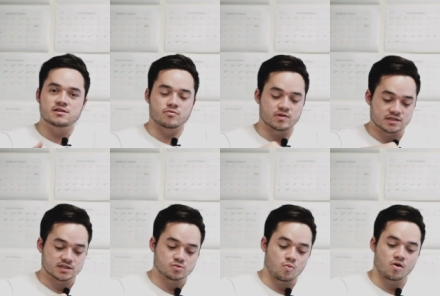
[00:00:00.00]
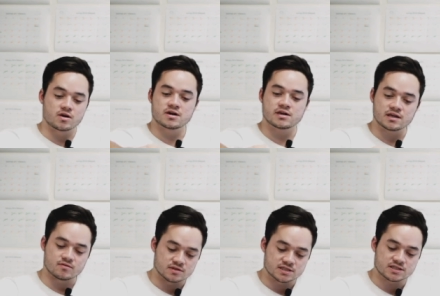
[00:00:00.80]
Whereas just water,
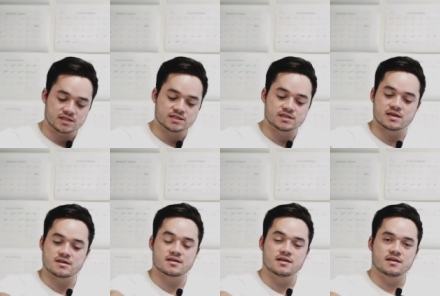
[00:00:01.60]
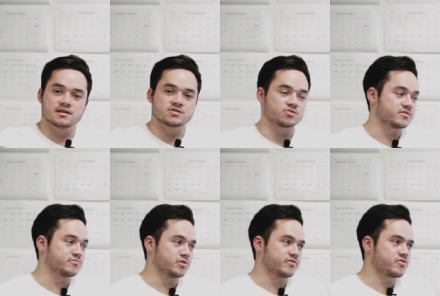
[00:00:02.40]
it'll just easily sort of
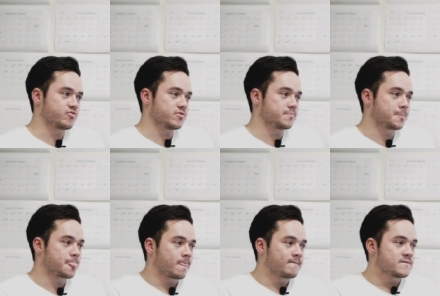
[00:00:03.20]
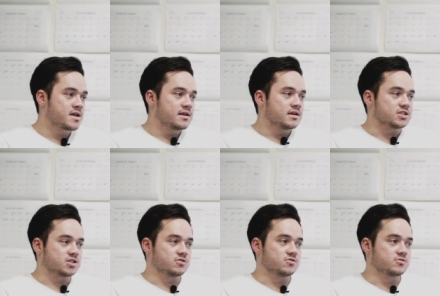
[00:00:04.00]
move through.
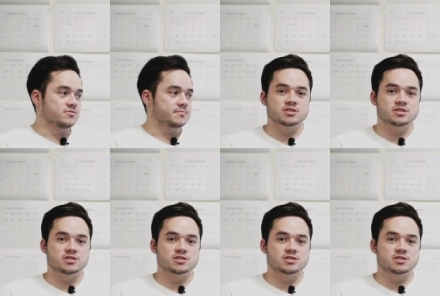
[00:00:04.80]
So,